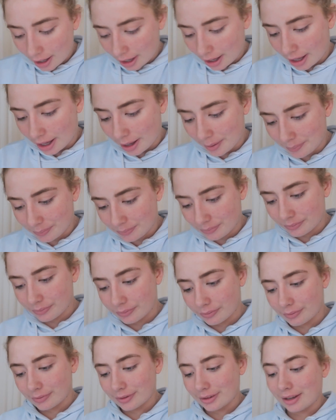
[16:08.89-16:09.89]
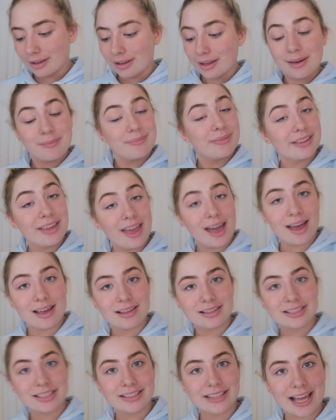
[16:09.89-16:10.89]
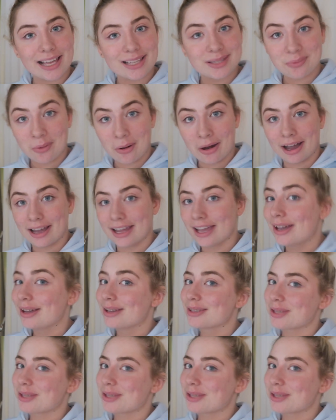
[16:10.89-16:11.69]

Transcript: But, yeah, so that's why.